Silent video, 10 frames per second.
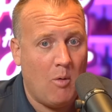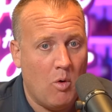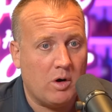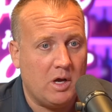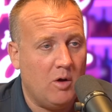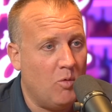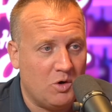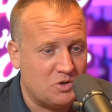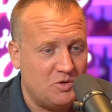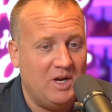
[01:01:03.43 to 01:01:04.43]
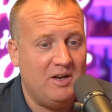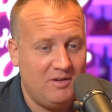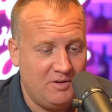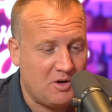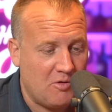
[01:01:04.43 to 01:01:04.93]
working on Wall Street,
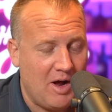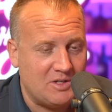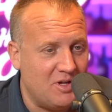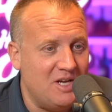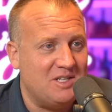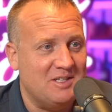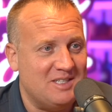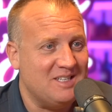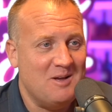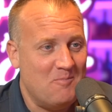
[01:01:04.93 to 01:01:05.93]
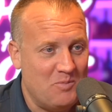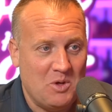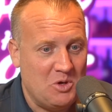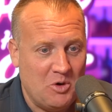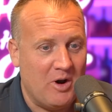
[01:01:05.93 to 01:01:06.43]
congratulations.
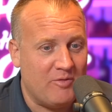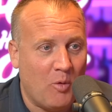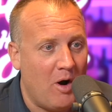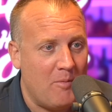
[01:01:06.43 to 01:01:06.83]
You don't have to worry